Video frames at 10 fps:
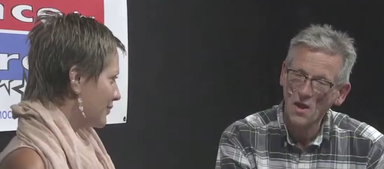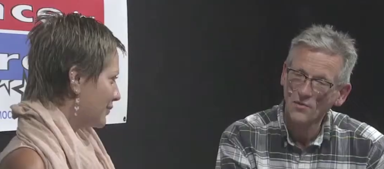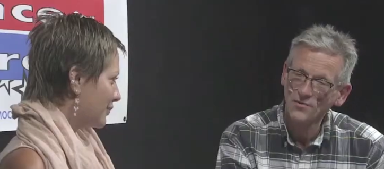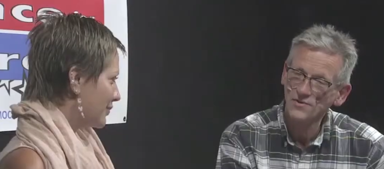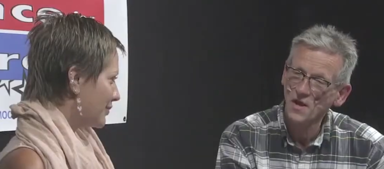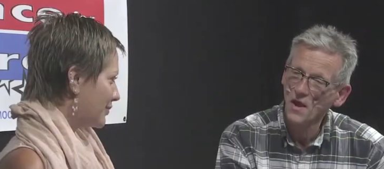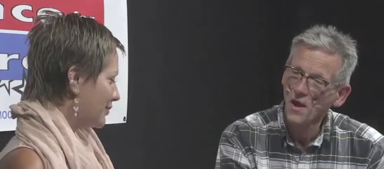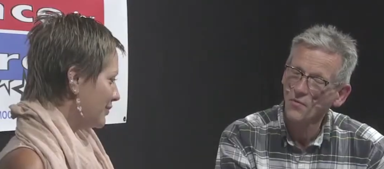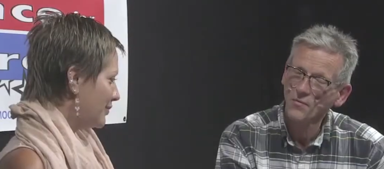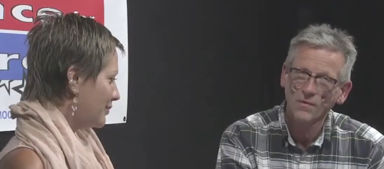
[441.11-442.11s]
Speaker 1: How does that?
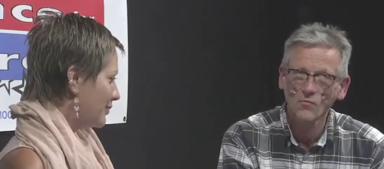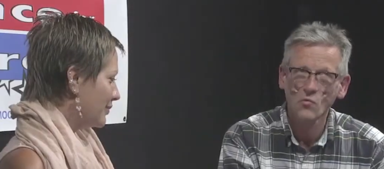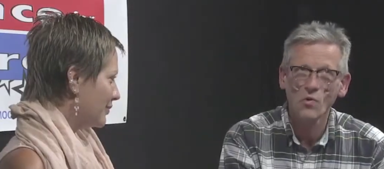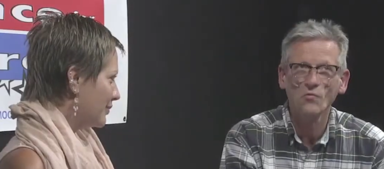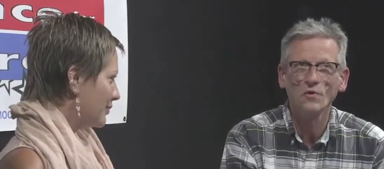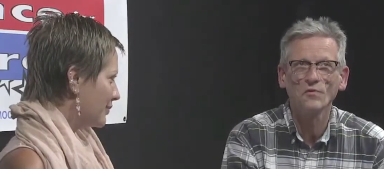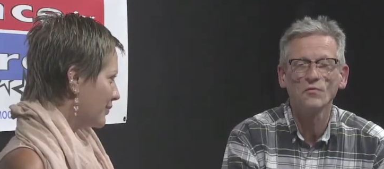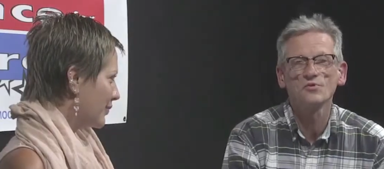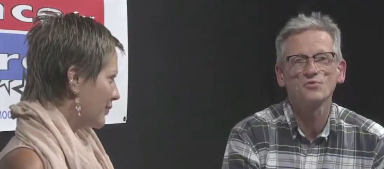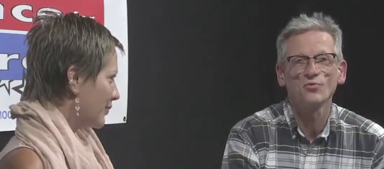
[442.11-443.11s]
What would a
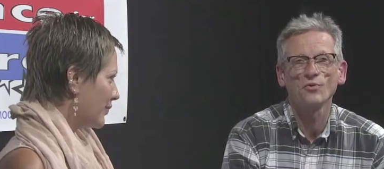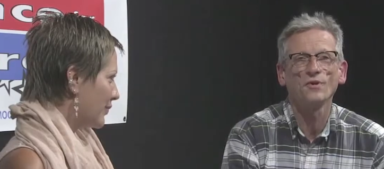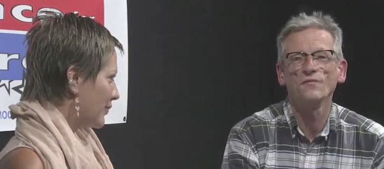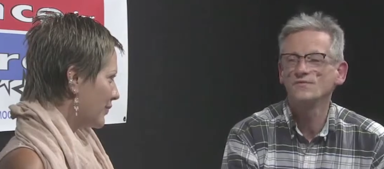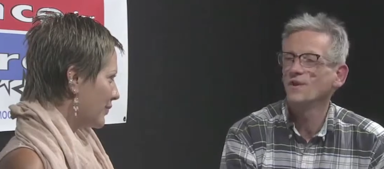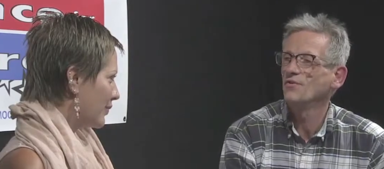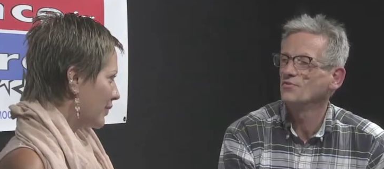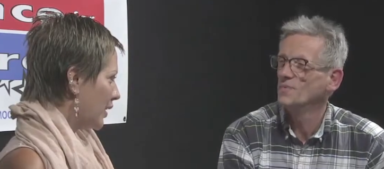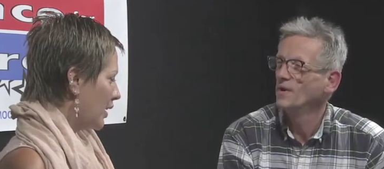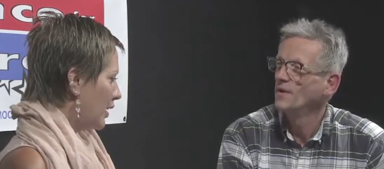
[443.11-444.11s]
restorative sentence
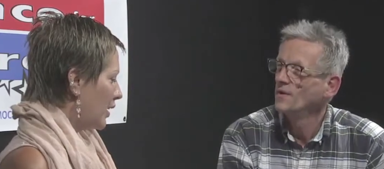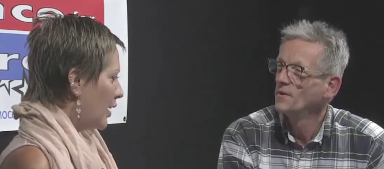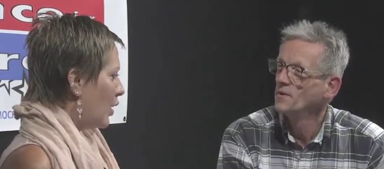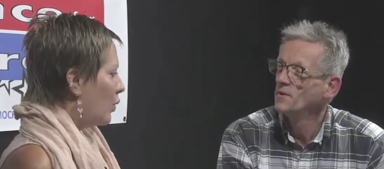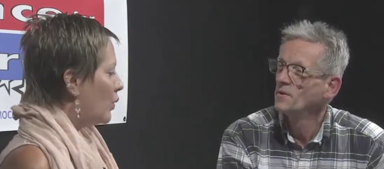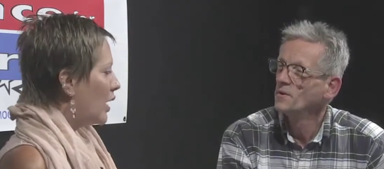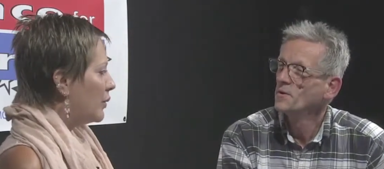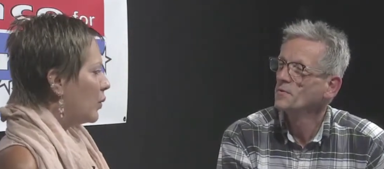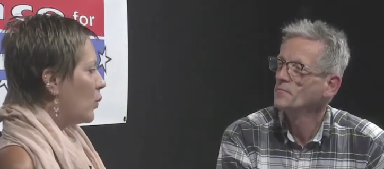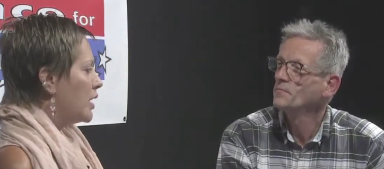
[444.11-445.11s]
be?
Speaker 2: Well,
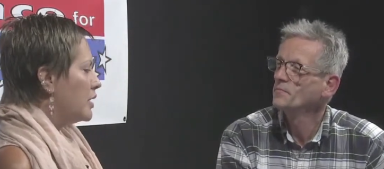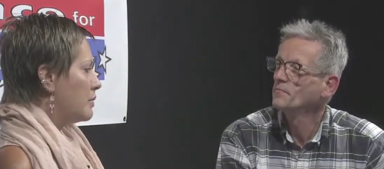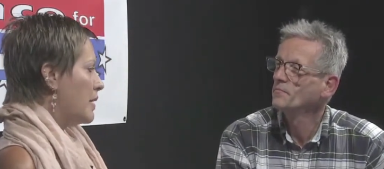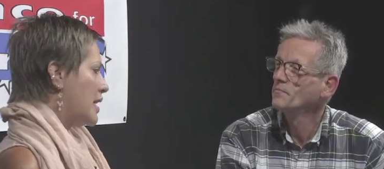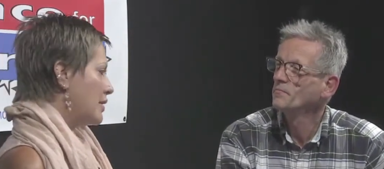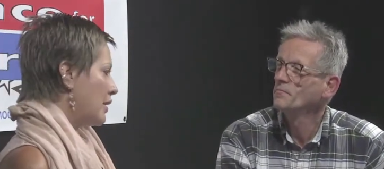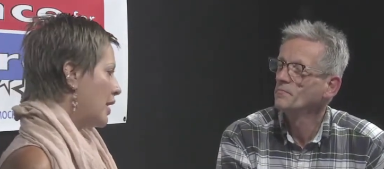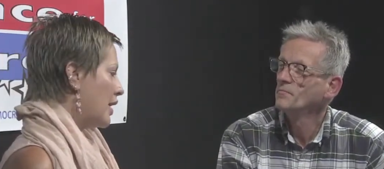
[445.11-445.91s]
one of the main